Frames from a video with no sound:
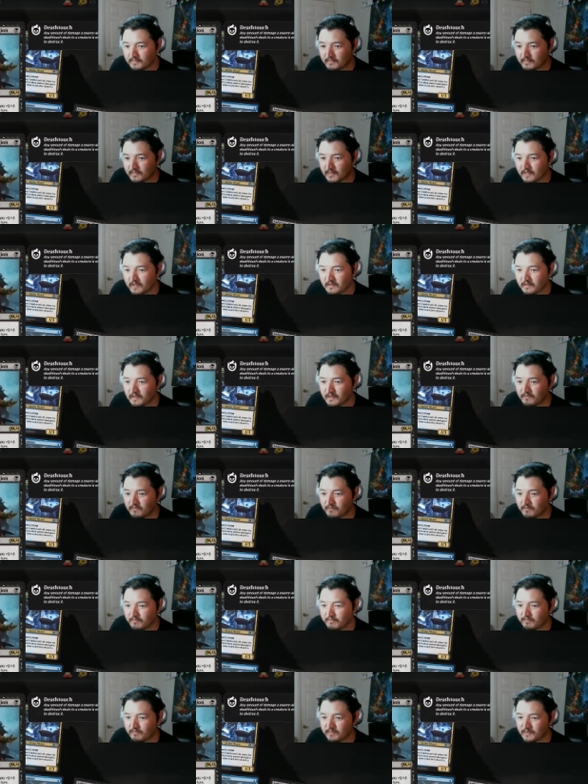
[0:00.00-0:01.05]
Knight of the
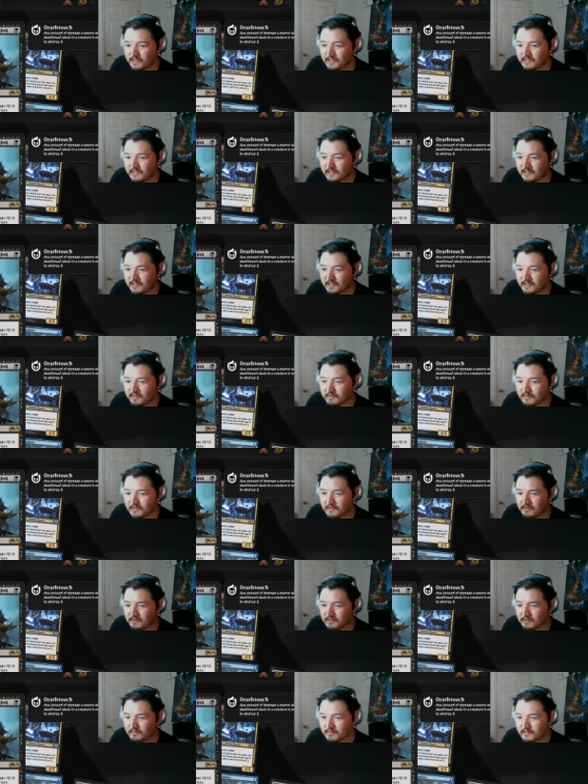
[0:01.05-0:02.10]
Ebon Legion gets
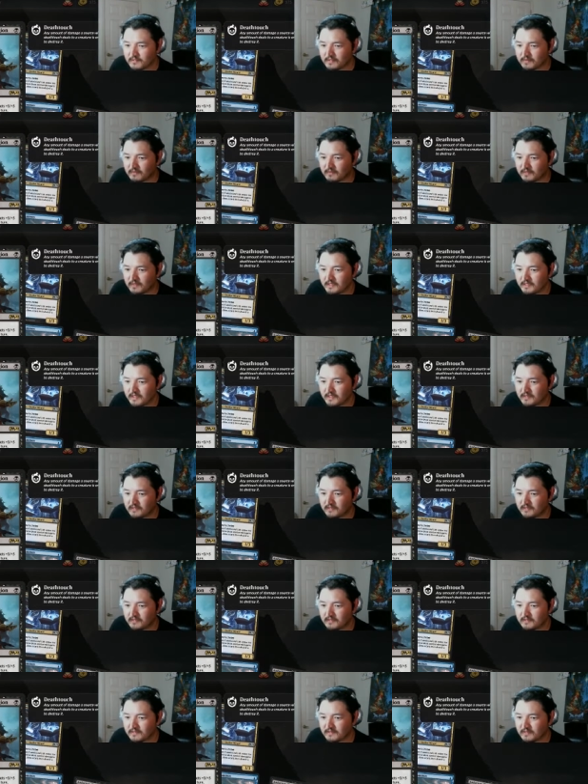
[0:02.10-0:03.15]
+3/+3 and gains
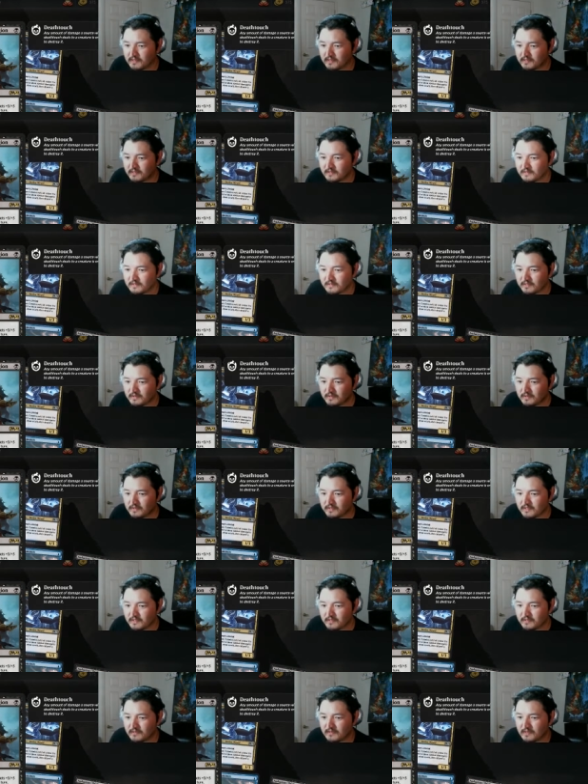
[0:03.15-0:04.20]
just touch until end of
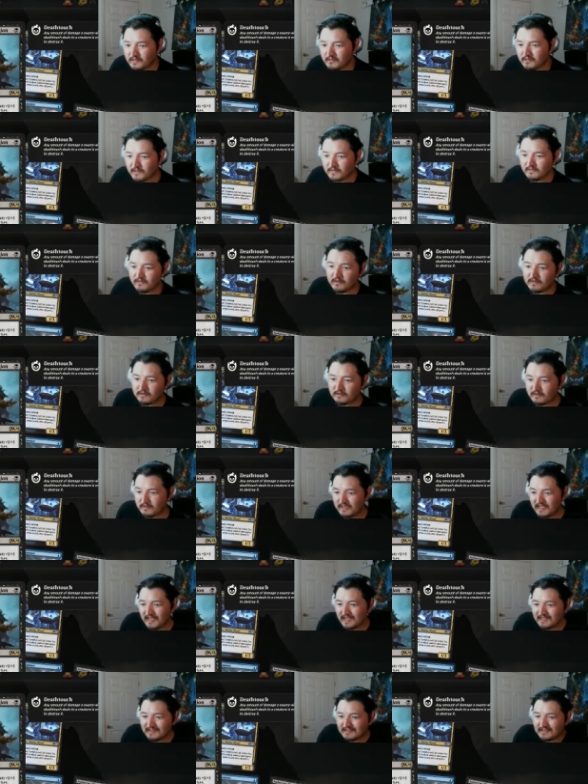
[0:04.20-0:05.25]
turn. At the beginning of your
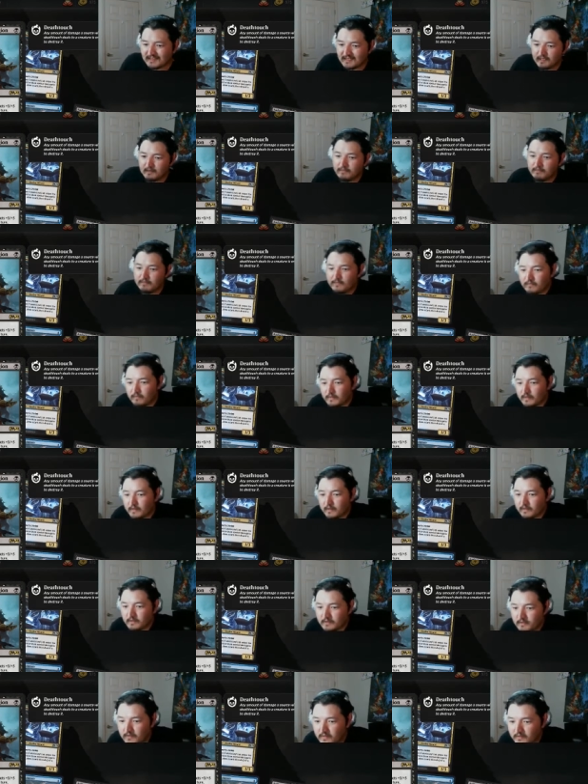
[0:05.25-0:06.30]
end step,
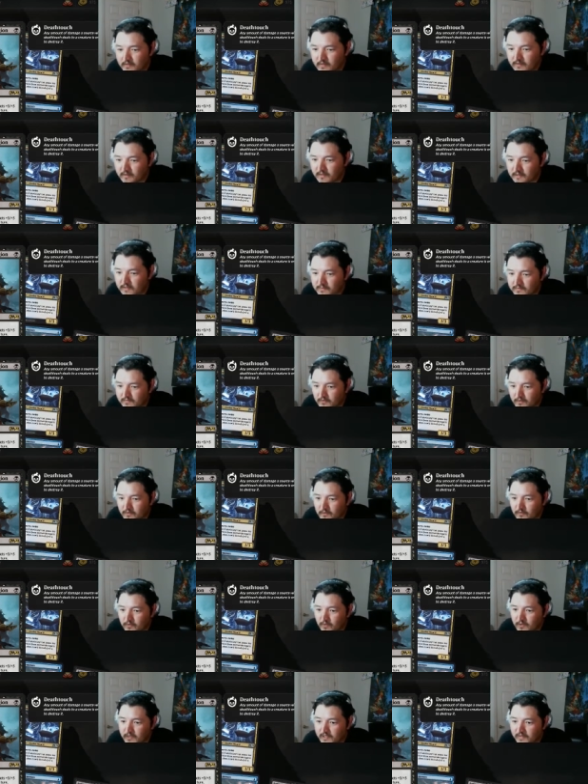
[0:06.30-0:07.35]
player lost 4 or
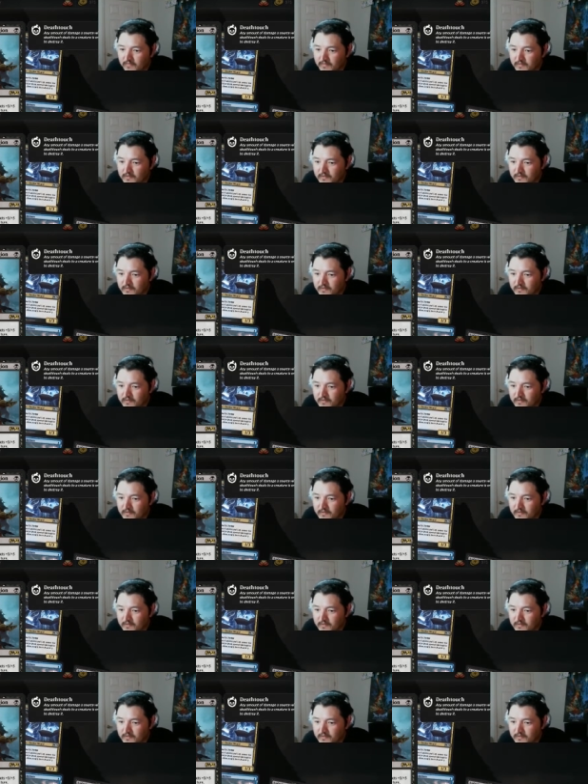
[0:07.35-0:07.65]
more life this